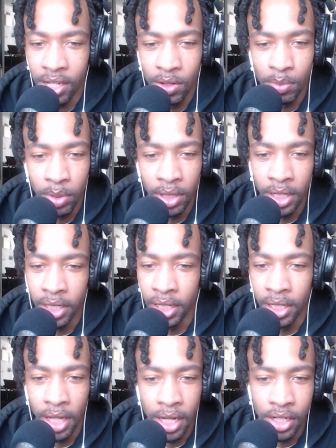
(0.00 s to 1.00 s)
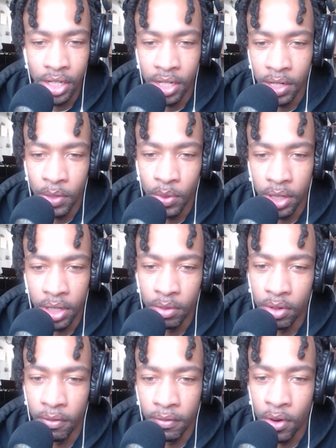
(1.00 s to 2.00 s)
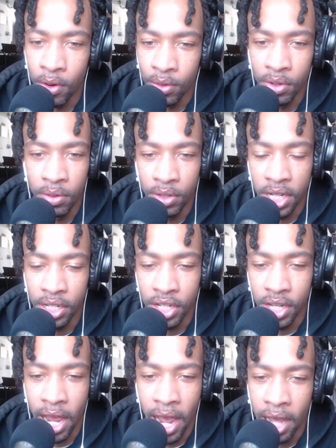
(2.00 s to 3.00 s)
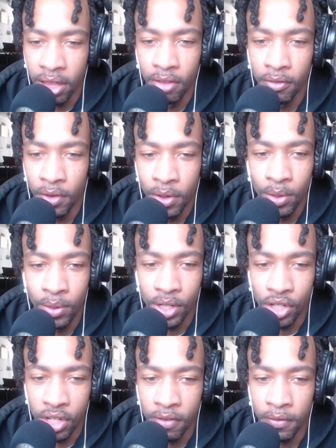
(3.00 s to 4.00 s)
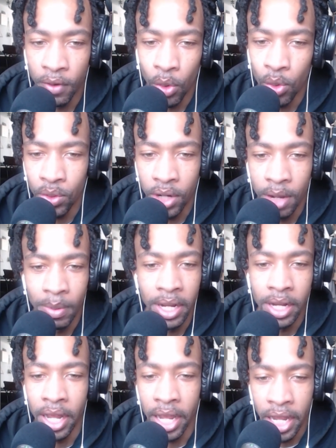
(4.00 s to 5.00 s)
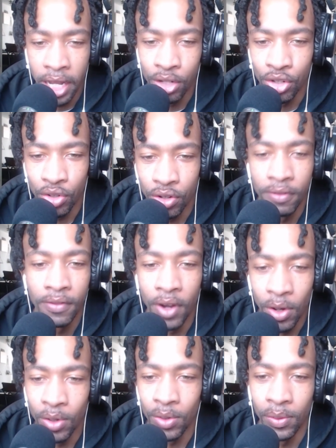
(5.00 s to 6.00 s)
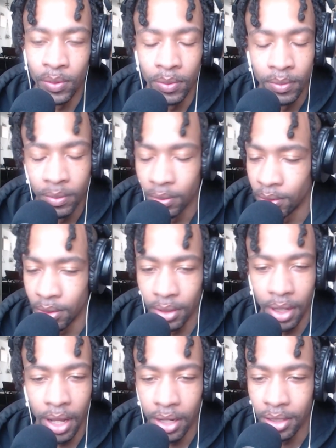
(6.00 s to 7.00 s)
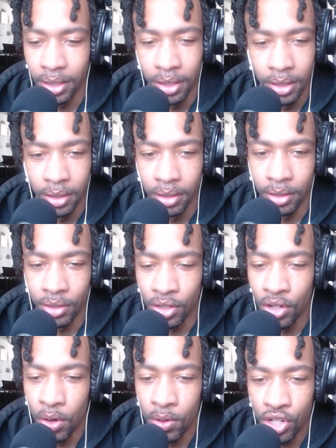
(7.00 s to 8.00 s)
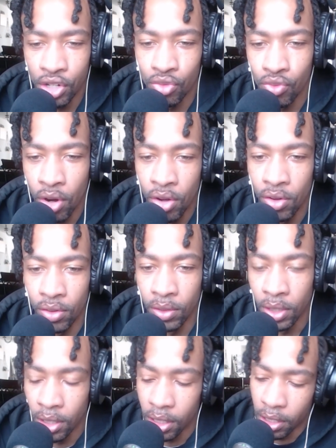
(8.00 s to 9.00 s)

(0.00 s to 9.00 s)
she was playing like she didn't want to give you your phone, knowing that she had the phone and she fold up and hand you the phone. Like, you know she's wrong.